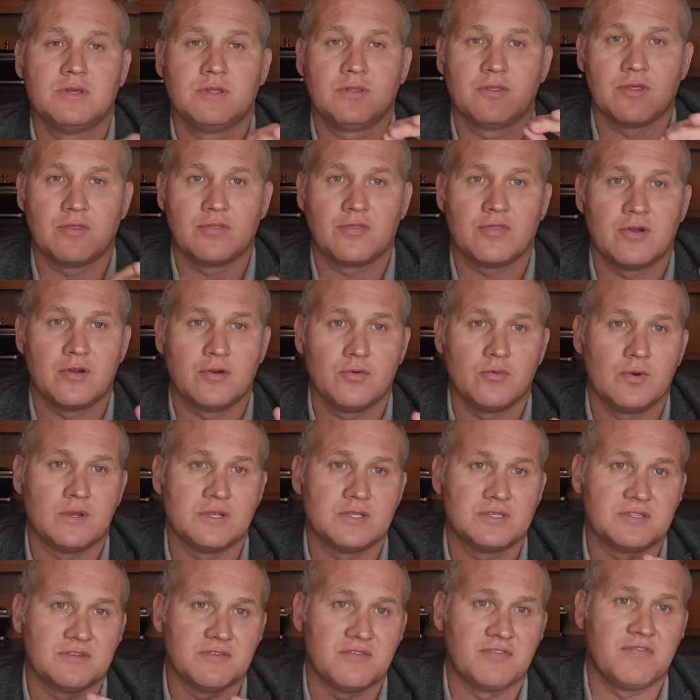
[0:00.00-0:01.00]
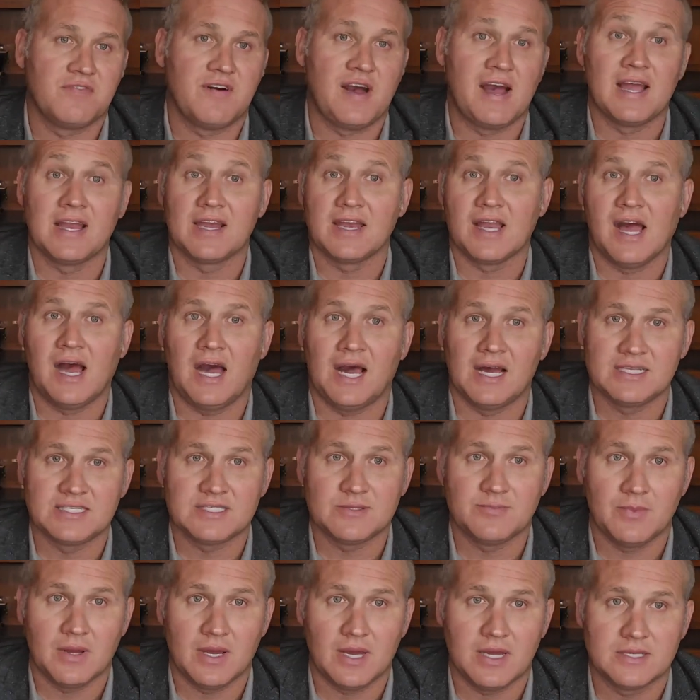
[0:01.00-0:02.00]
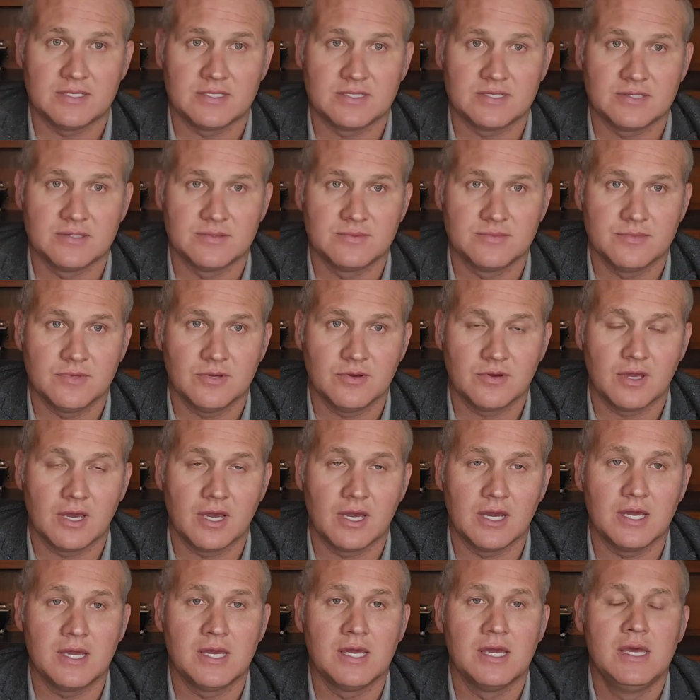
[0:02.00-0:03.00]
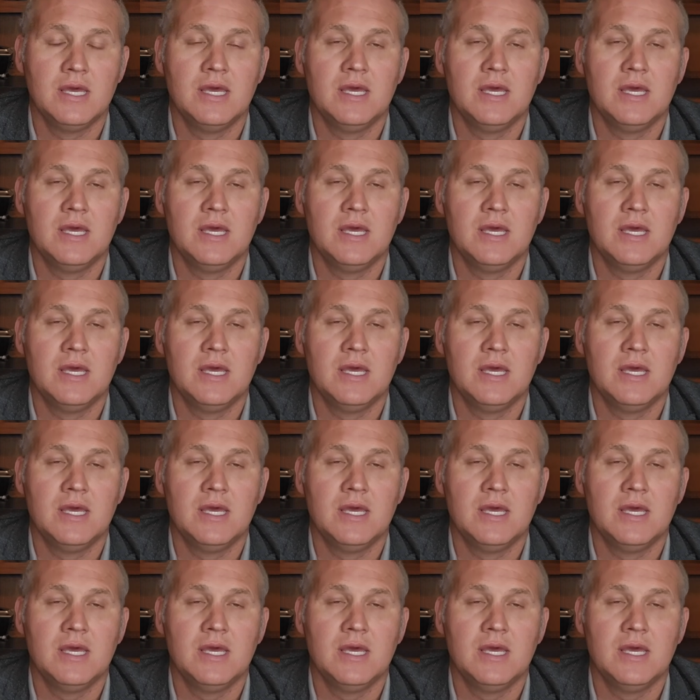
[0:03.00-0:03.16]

The third one is to find hotspots, okay?